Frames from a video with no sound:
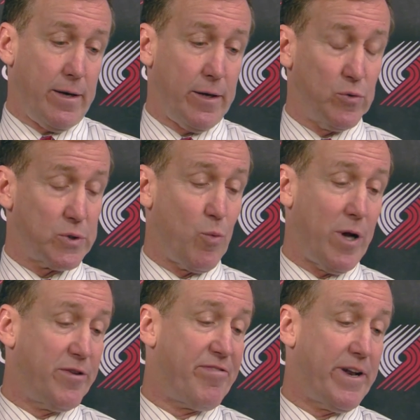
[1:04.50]
it was a
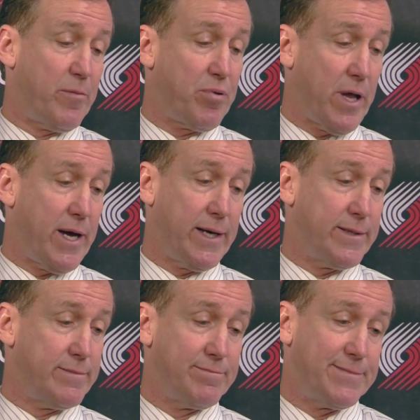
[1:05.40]
well-defended play,
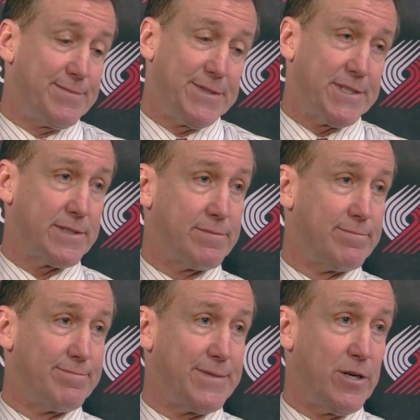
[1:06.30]
and just,
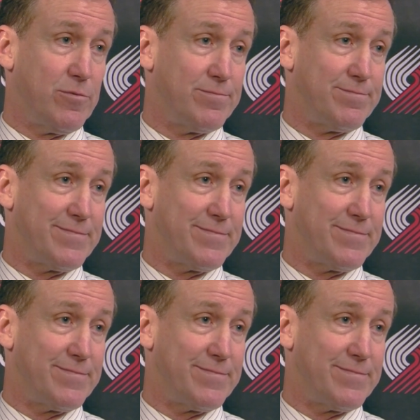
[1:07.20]
you know,